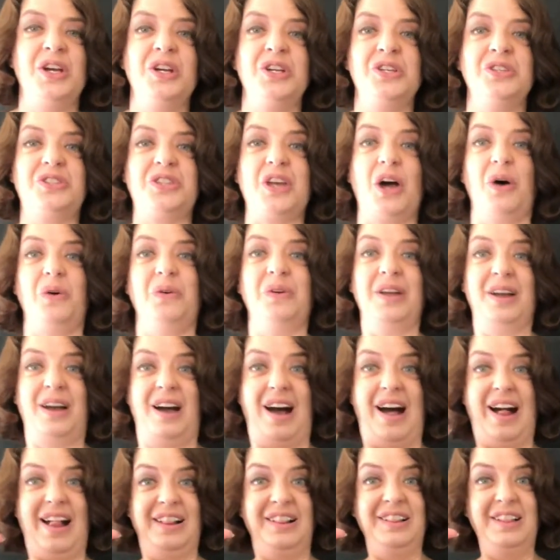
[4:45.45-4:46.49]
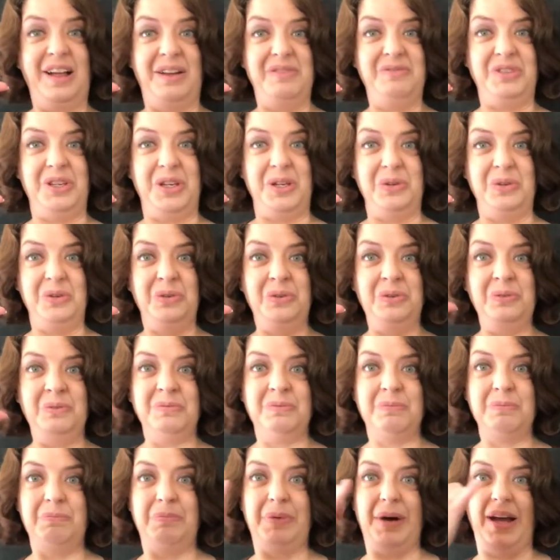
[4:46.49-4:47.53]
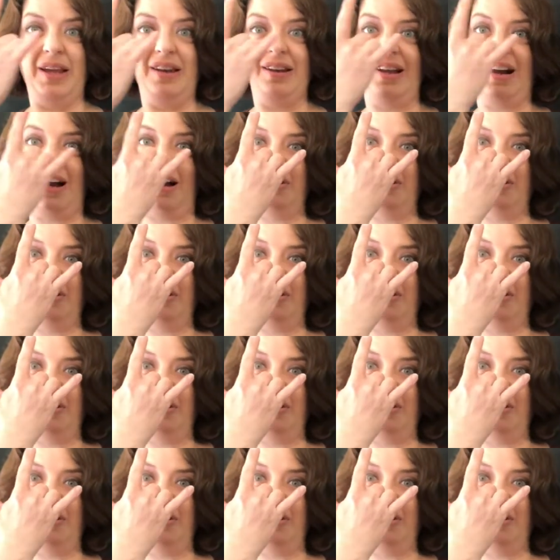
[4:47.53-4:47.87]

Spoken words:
So, I love you, but